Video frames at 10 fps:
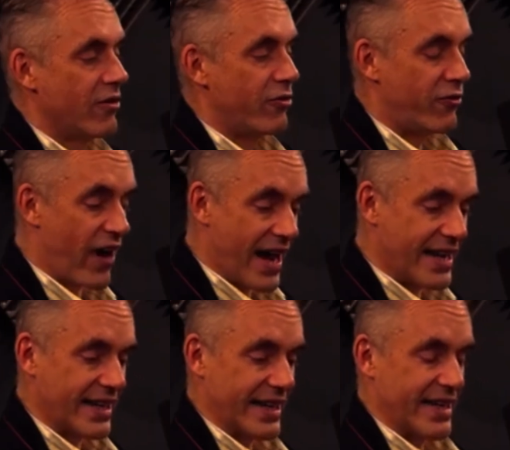
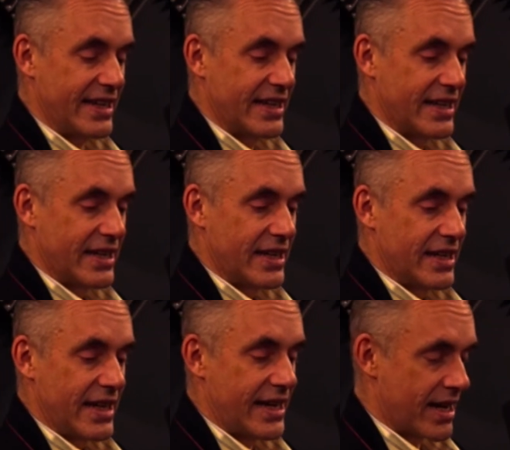Finally,
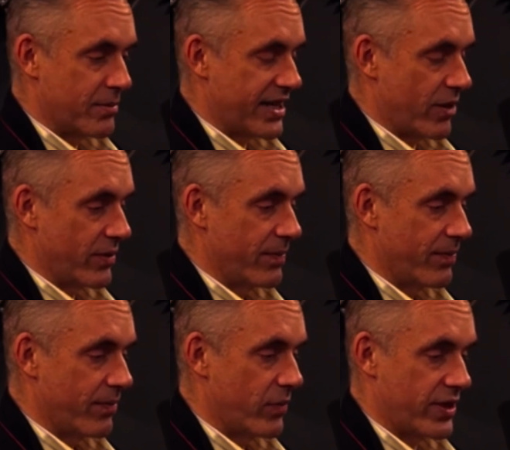he comes out
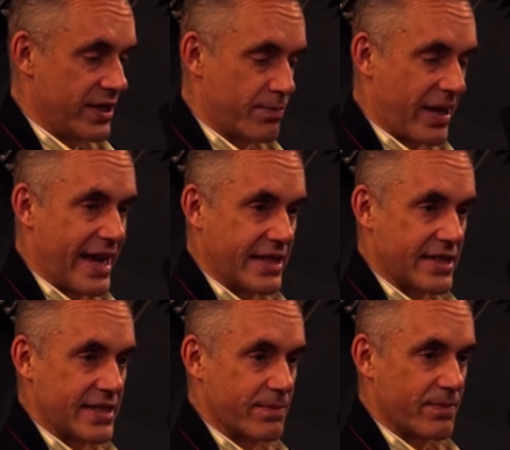with these
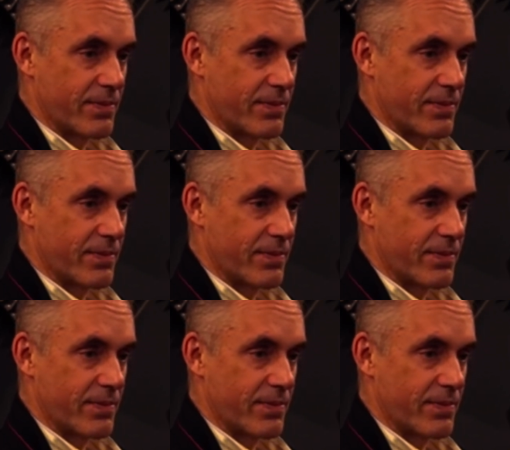plates,